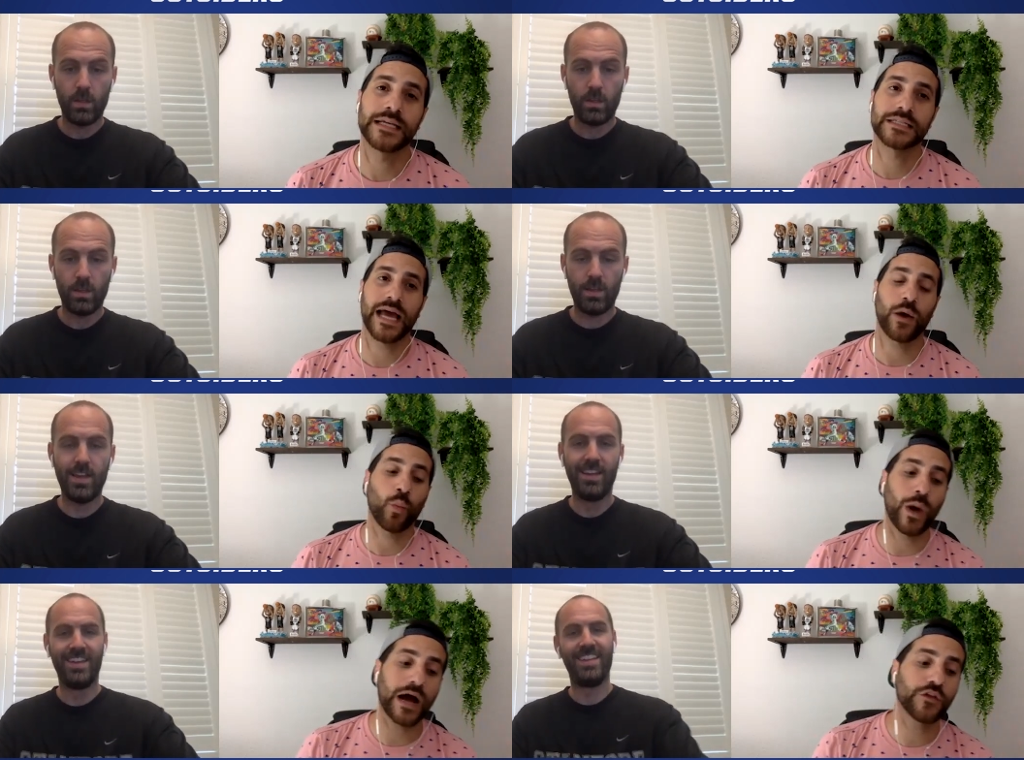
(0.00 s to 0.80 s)
Speaker 1: that
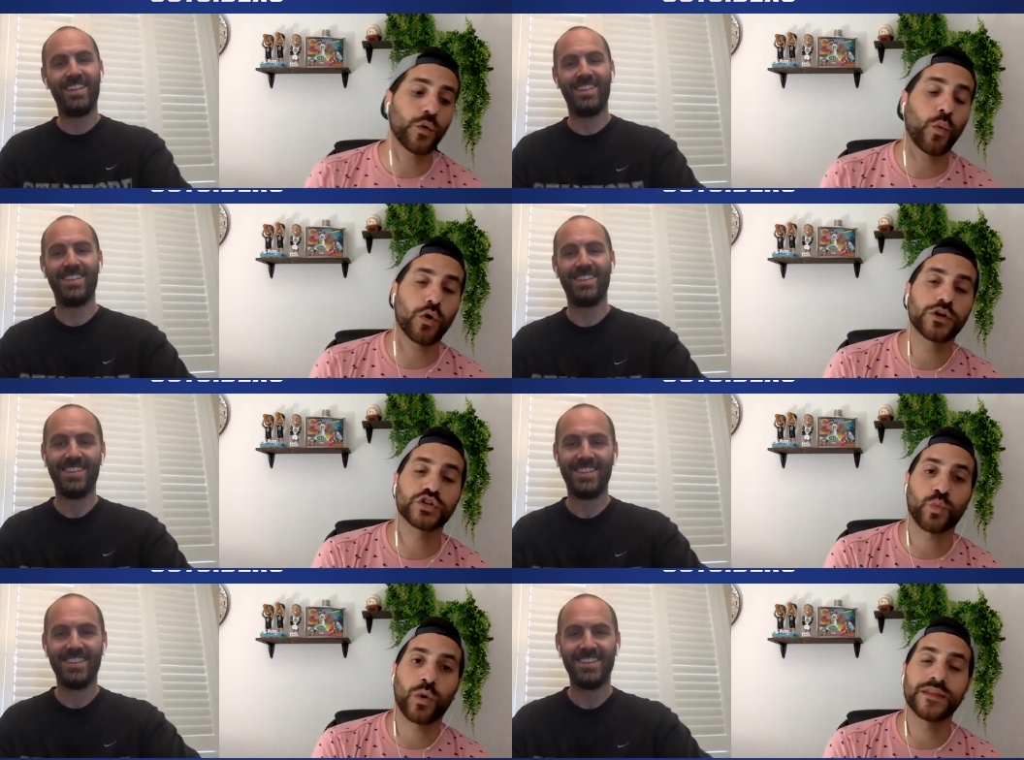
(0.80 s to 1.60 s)
while the
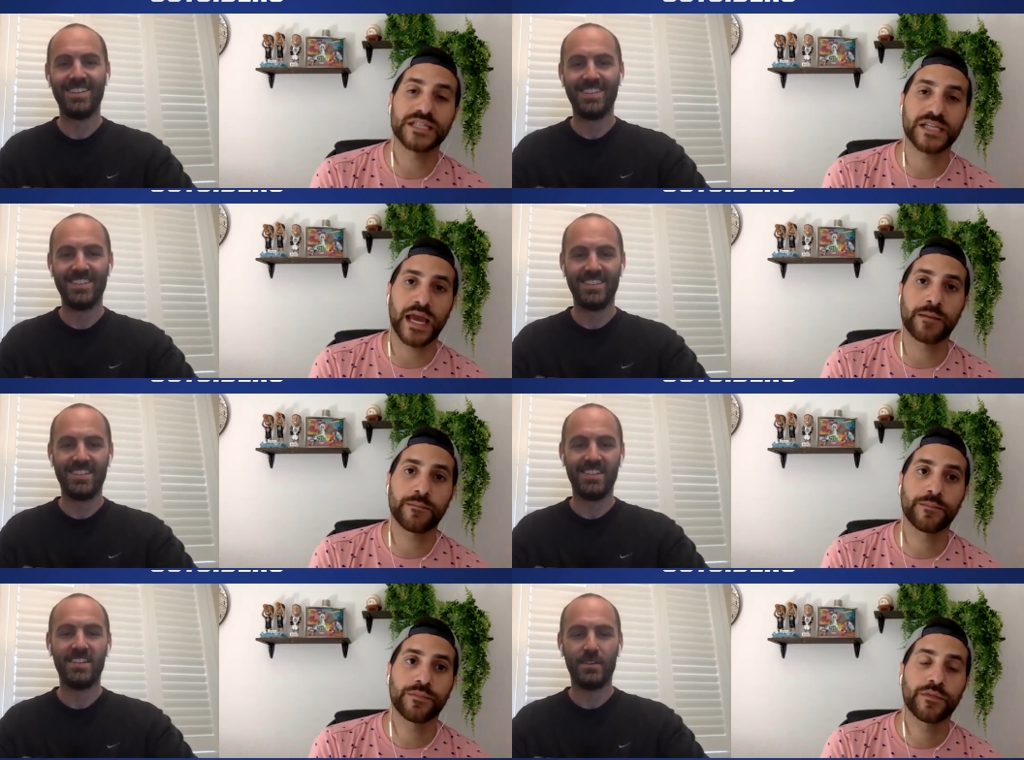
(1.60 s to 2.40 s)
Warriors won this
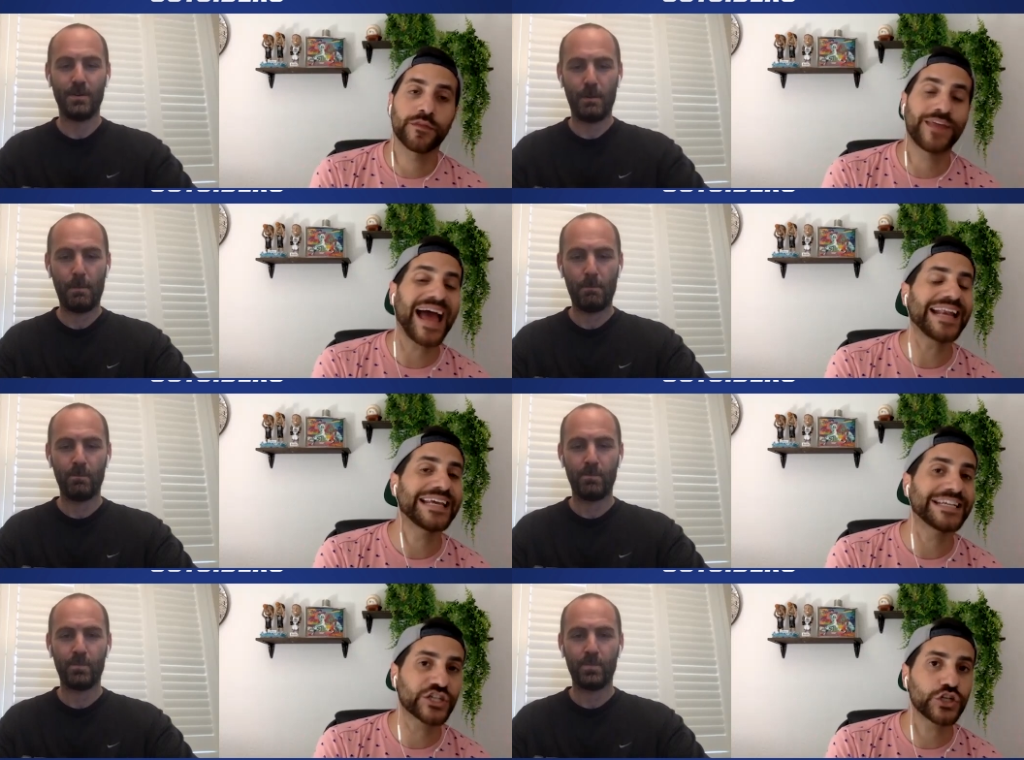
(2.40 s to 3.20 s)
game, that
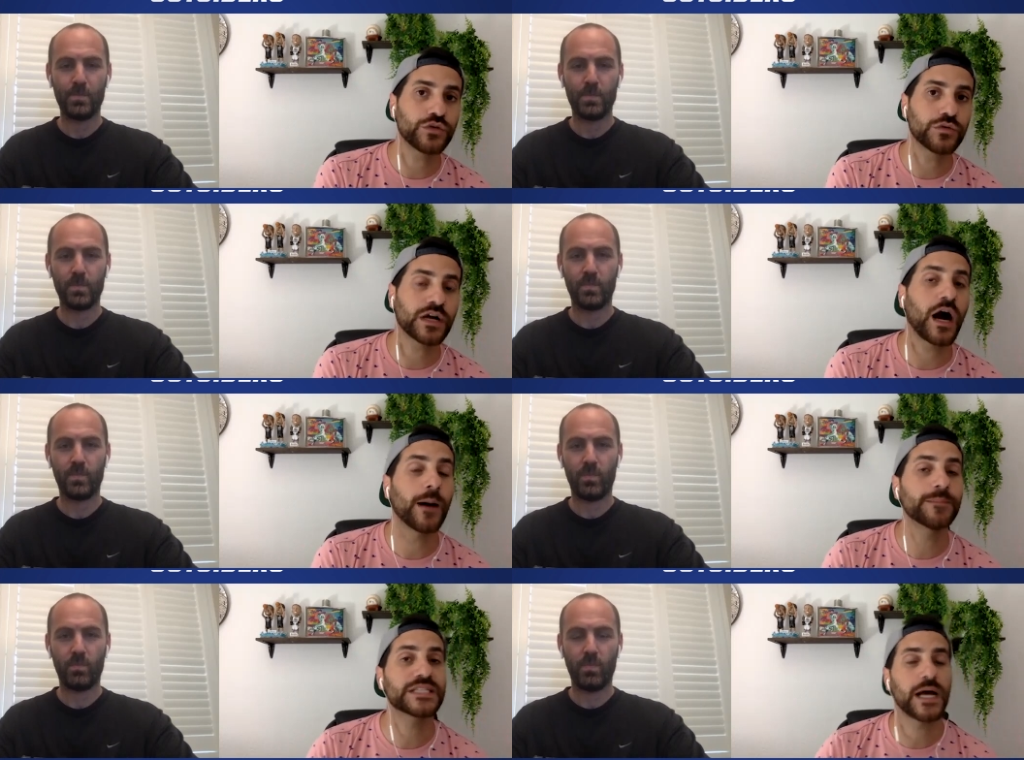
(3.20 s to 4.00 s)
issue
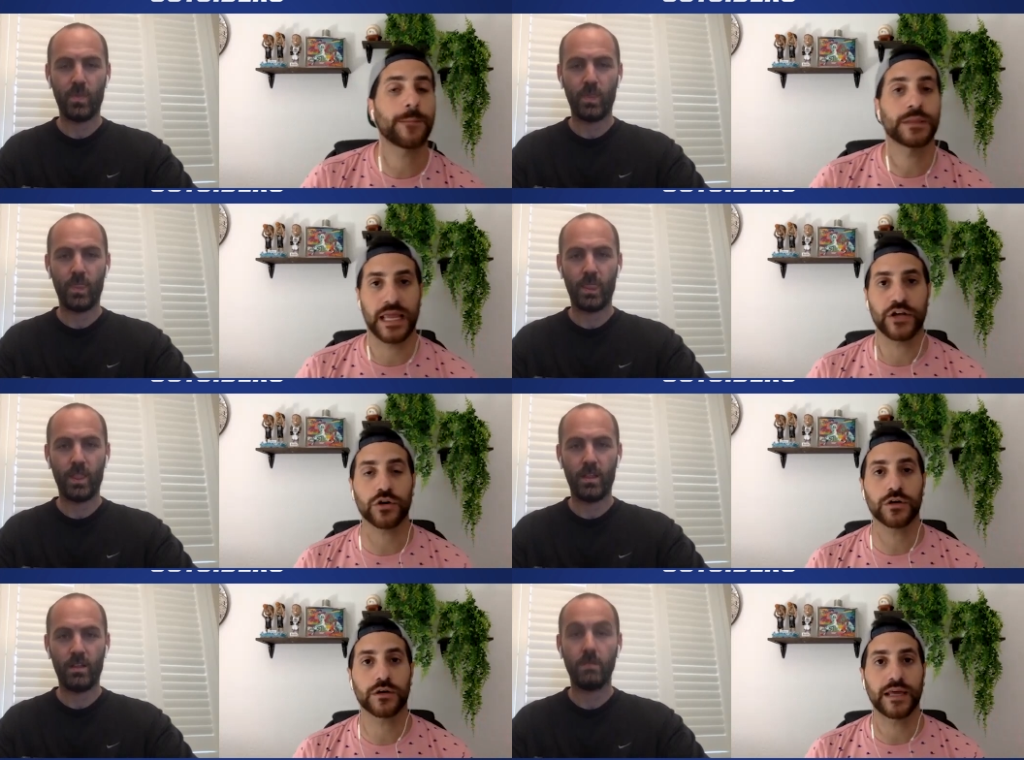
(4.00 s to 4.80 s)
comes up
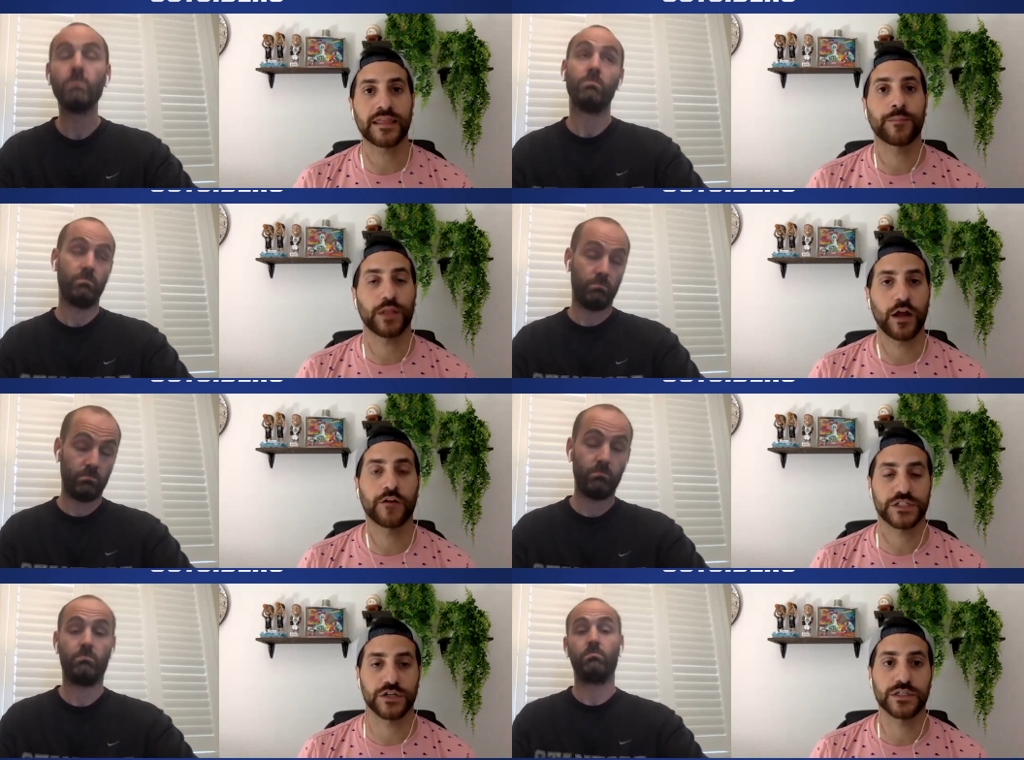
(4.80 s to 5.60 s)
later in the
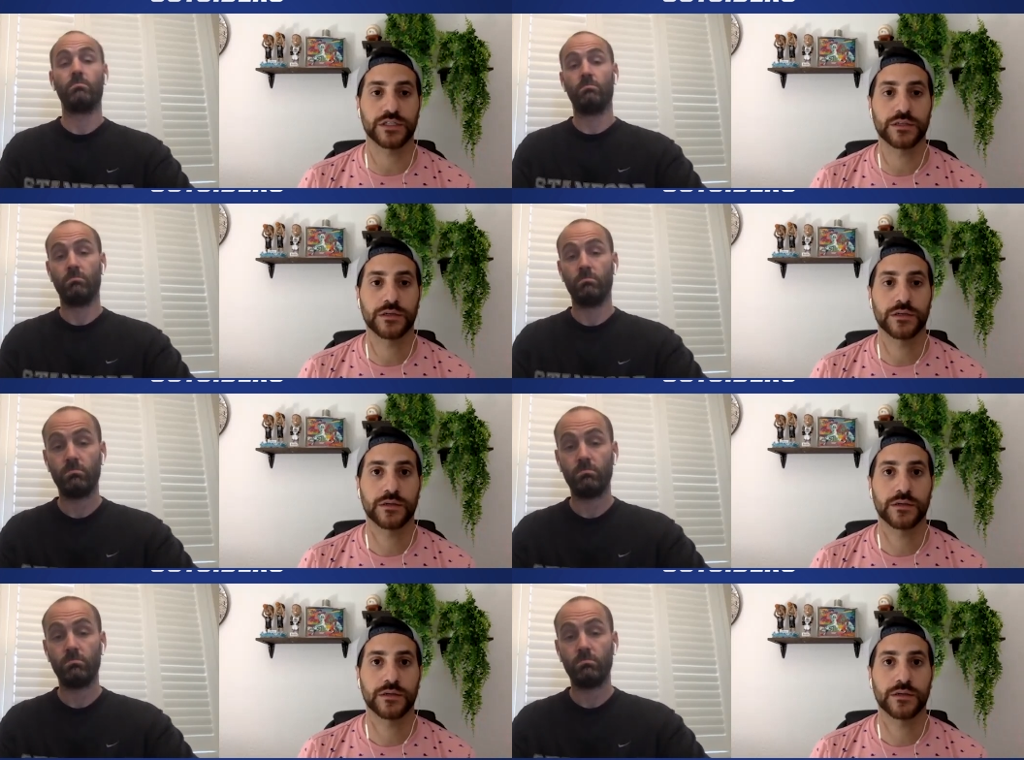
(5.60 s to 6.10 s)
playoff series.